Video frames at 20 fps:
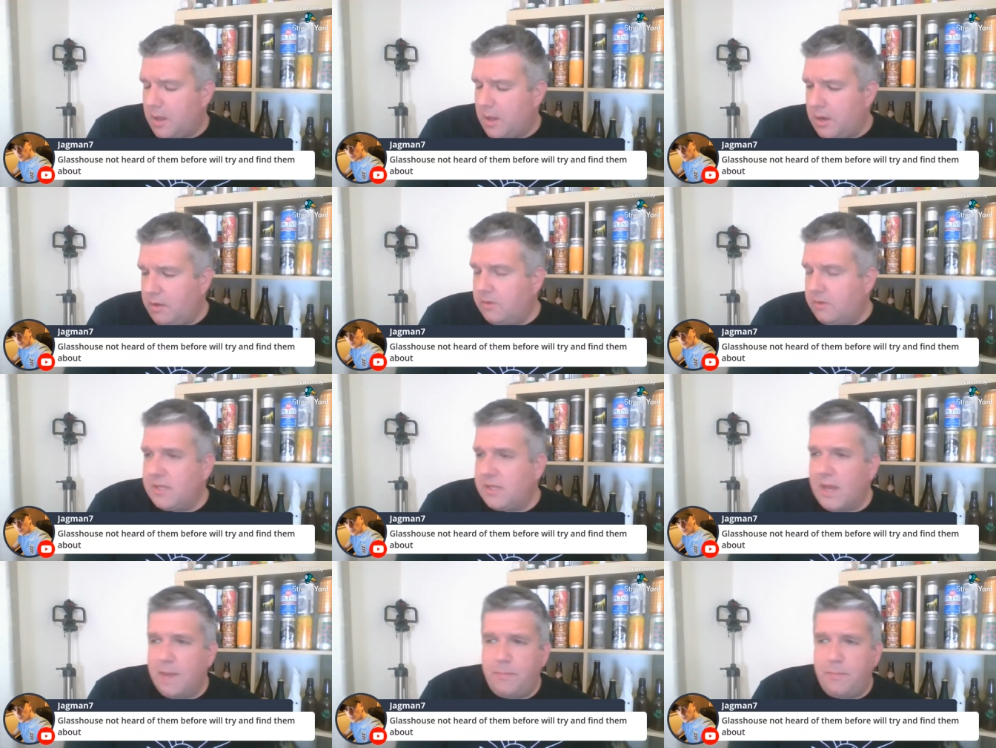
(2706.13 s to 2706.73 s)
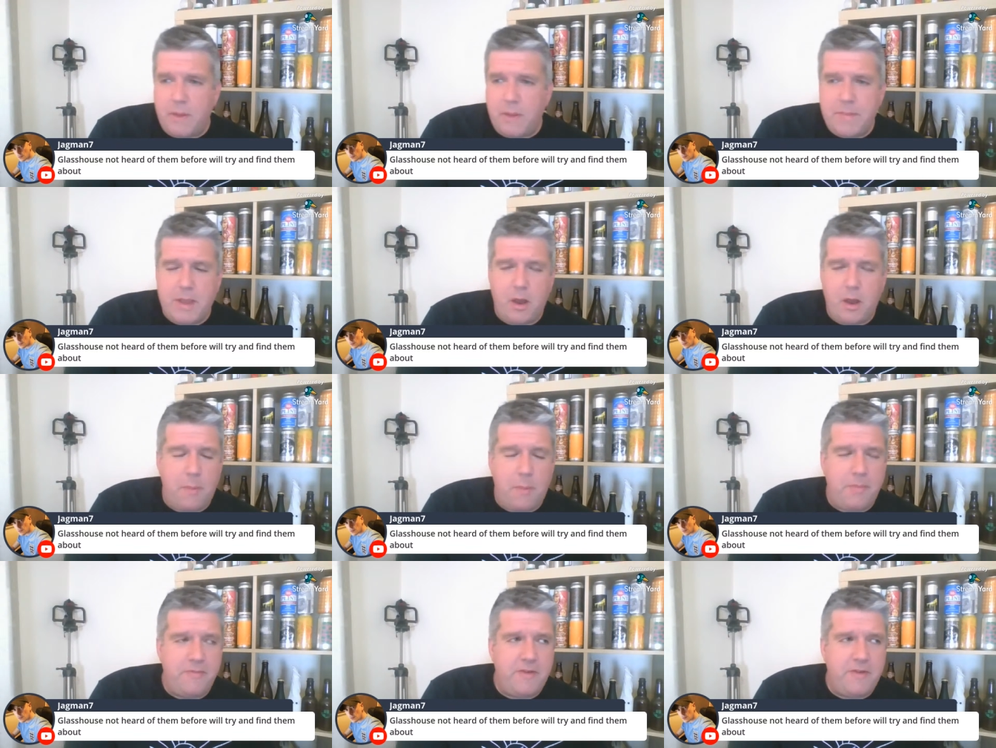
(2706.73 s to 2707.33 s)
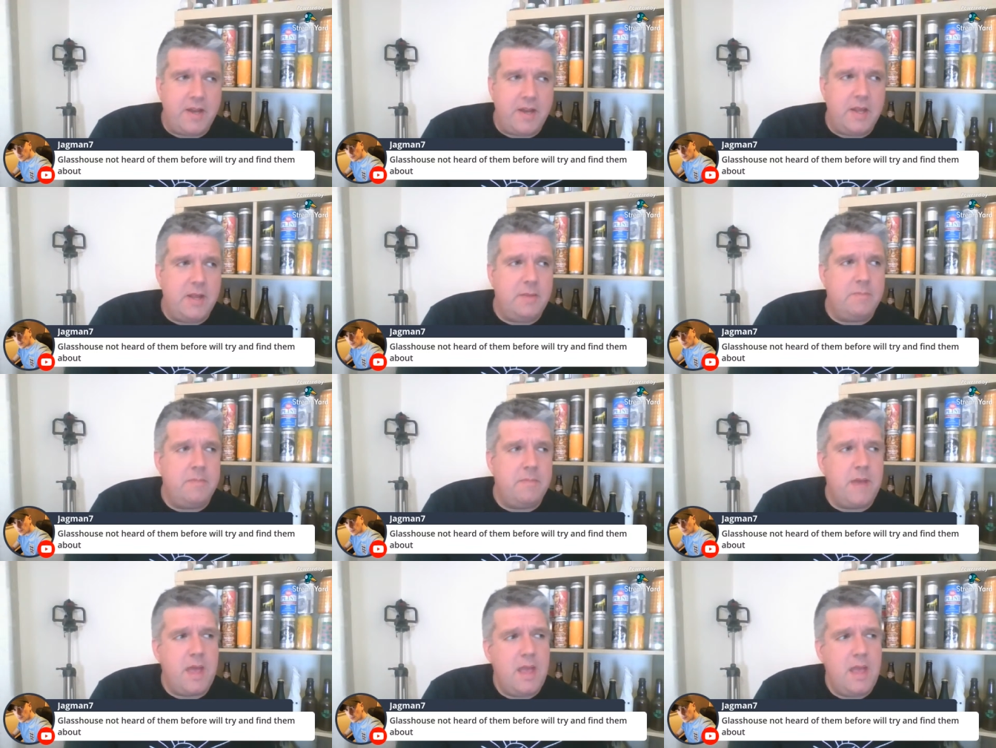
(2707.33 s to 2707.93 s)
It looks like Premier Hop have had
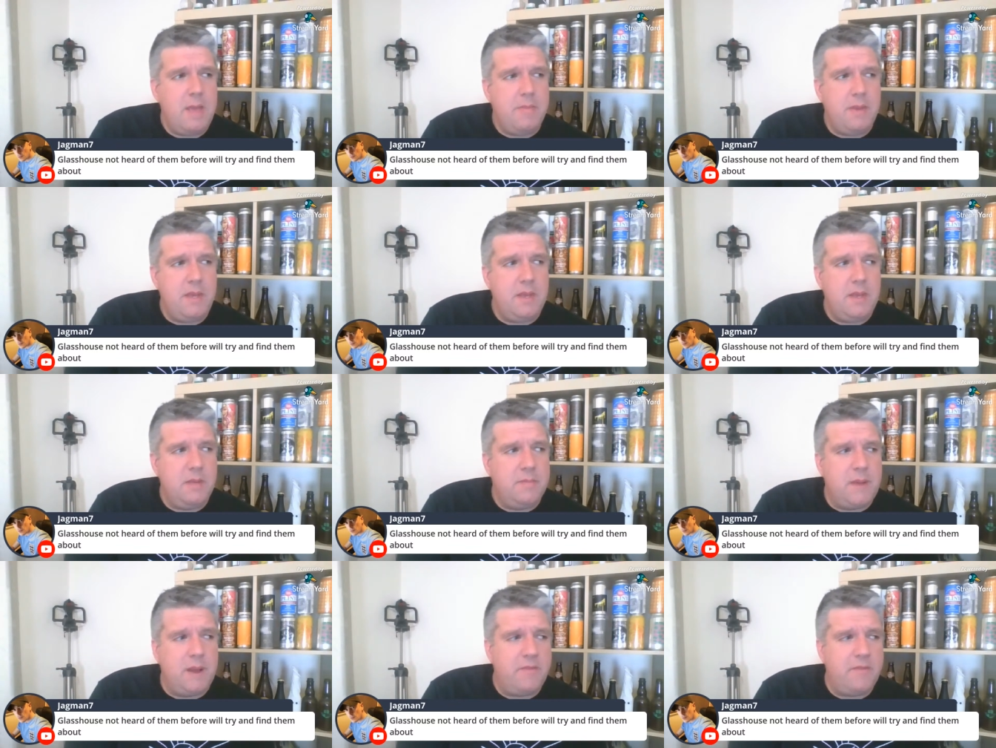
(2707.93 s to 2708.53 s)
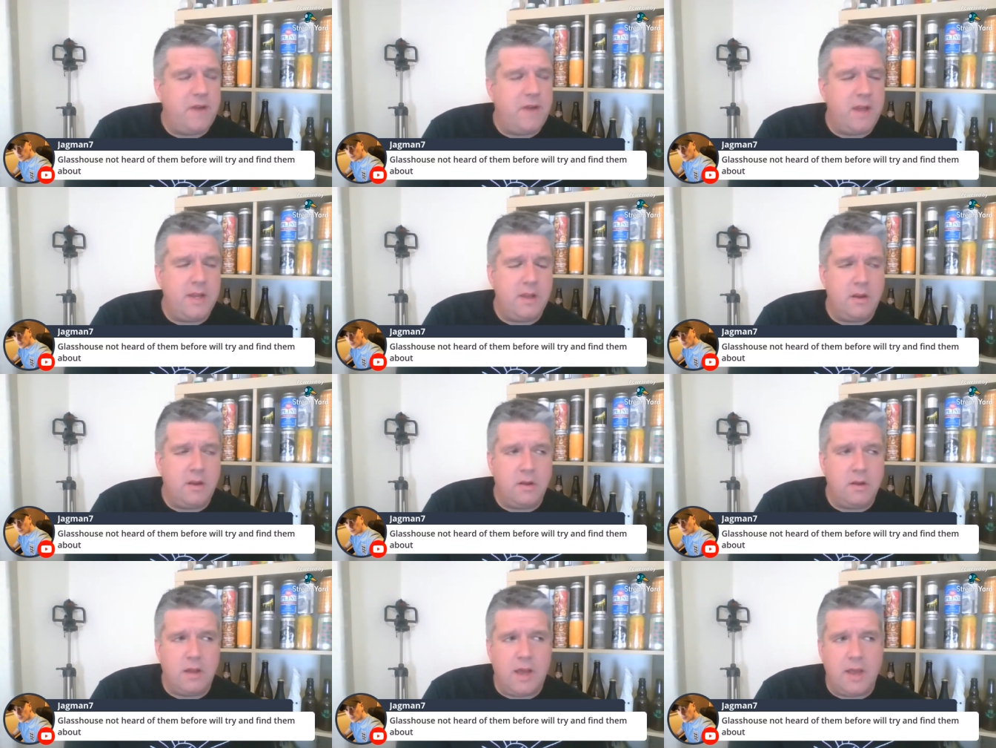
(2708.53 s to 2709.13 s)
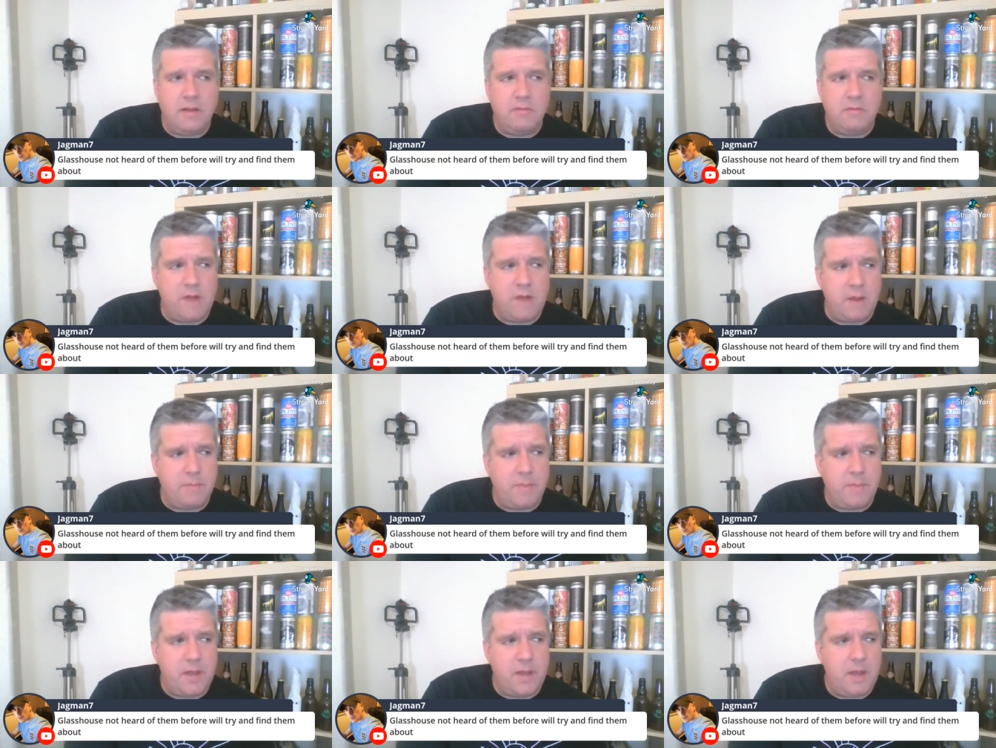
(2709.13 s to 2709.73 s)
it. Maybe you might find it on, like,
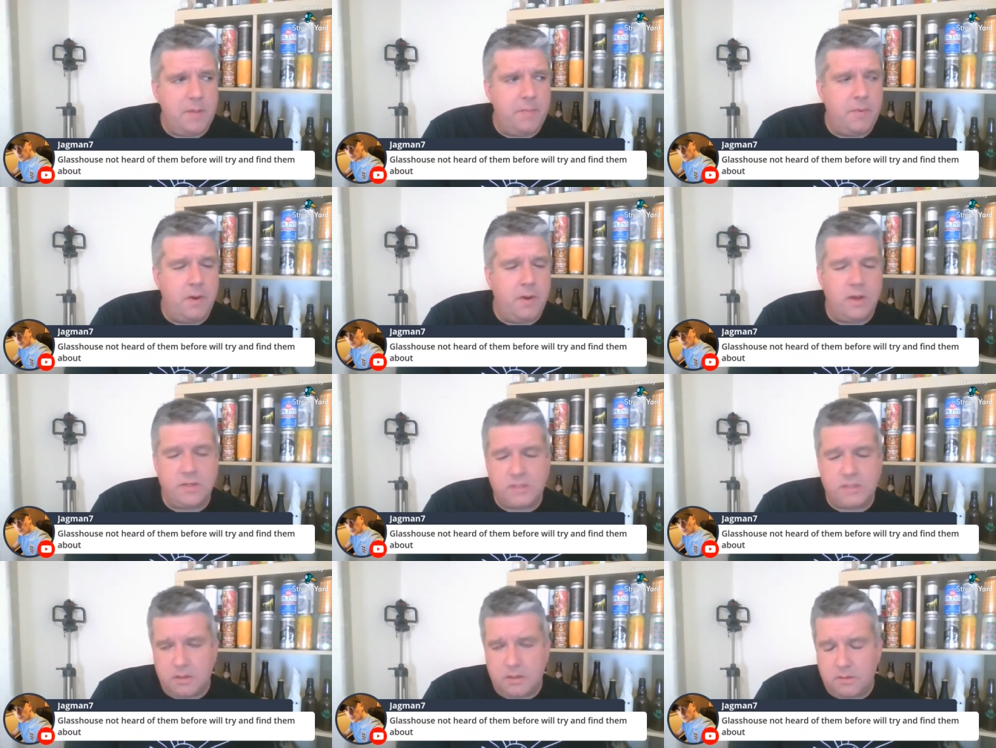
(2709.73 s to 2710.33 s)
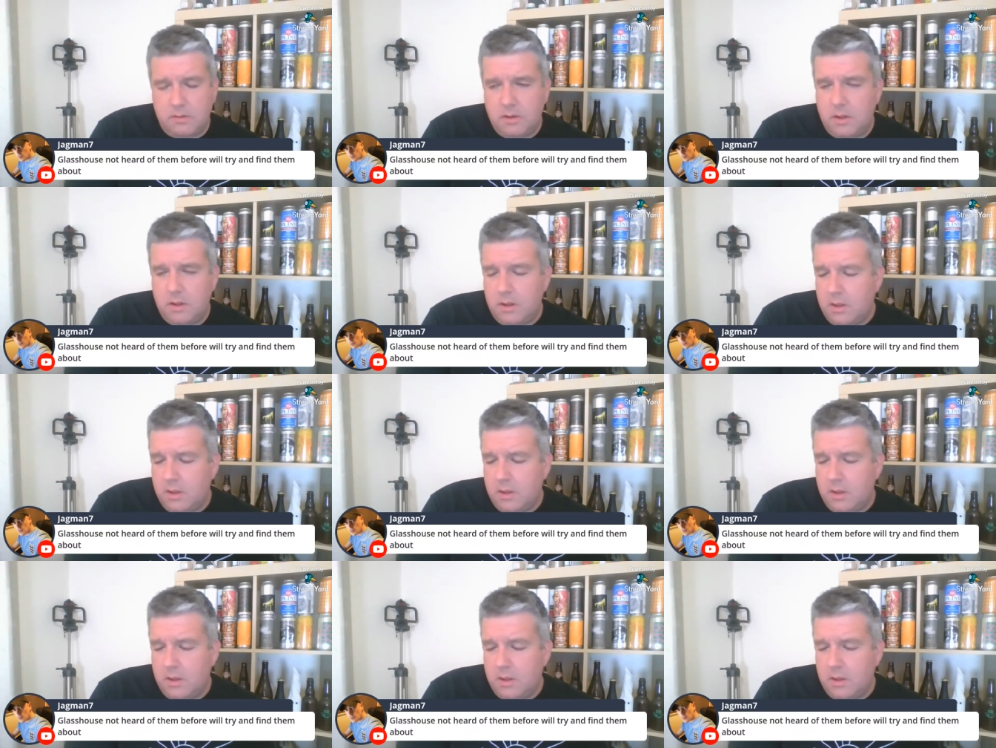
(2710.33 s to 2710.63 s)
Rad Beer, but I said